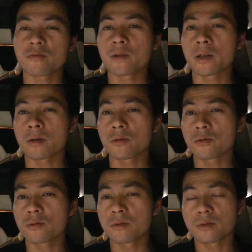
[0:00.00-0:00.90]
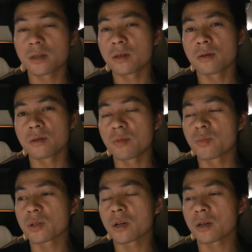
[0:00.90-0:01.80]
when I do did a
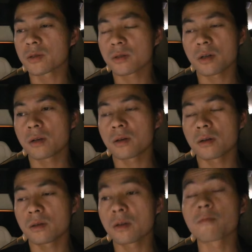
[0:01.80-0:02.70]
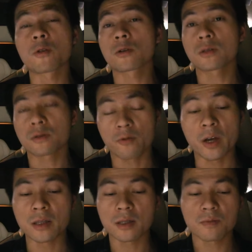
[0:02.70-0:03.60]
Nimber task, and it works
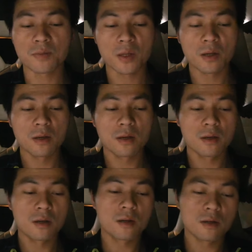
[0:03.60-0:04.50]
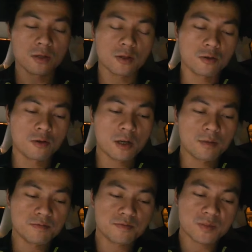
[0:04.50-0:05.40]
great. So
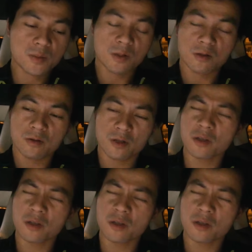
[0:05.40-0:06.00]
um, uh, I